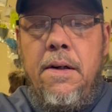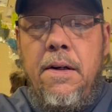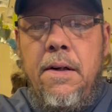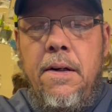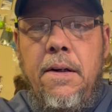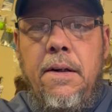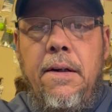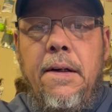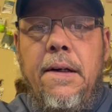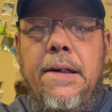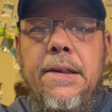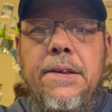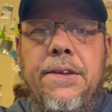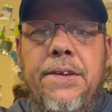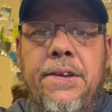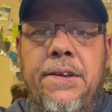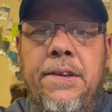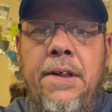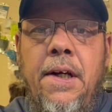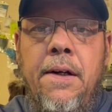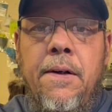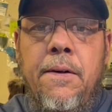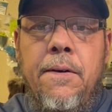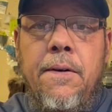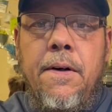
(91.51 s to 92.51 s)
I'll let
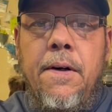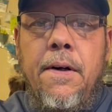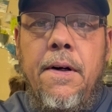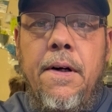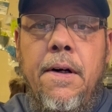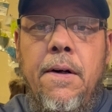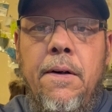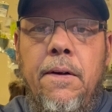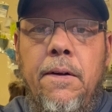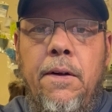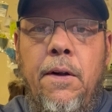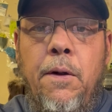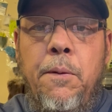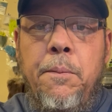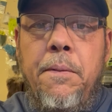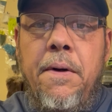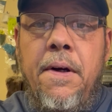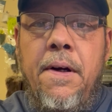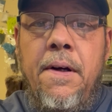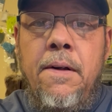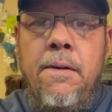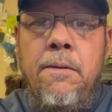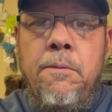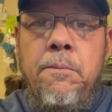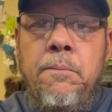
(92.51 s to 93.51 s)
center here a little
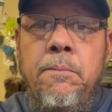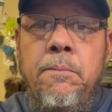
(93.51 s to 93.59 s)
bit.